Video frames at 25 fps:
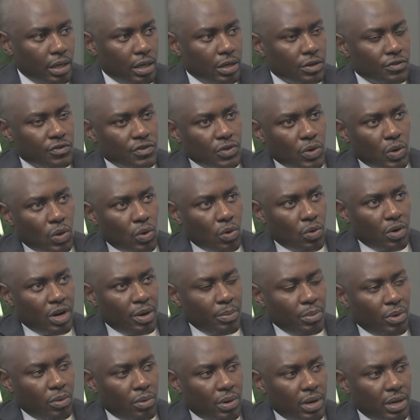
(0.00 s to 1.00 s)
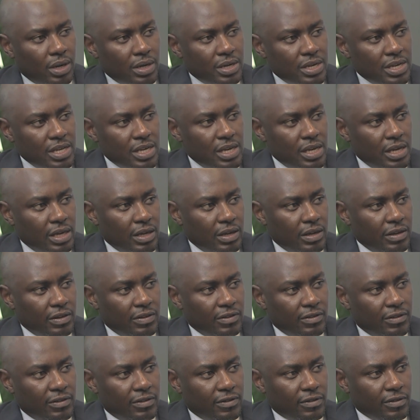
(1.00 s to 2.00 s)
So number one
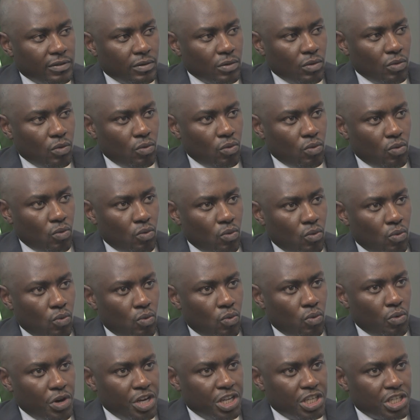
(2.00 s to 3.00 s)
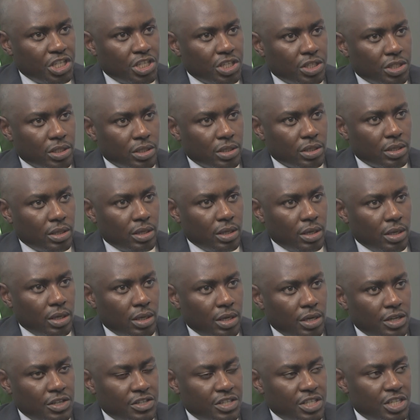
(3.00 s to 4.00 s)
is which
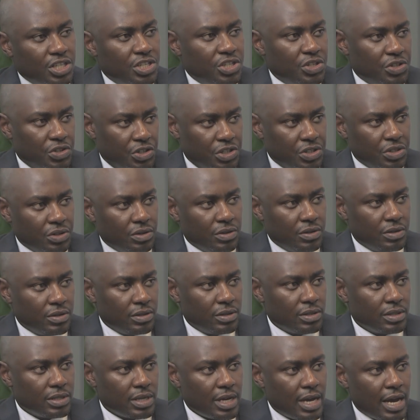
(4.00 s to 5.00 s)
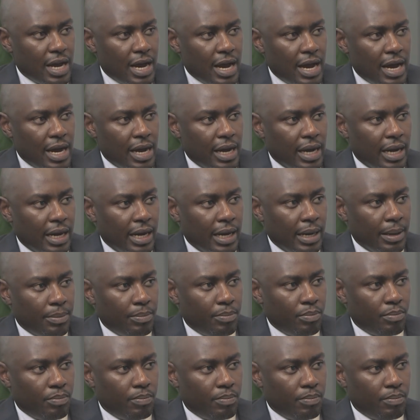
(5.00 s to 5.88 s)
institutions are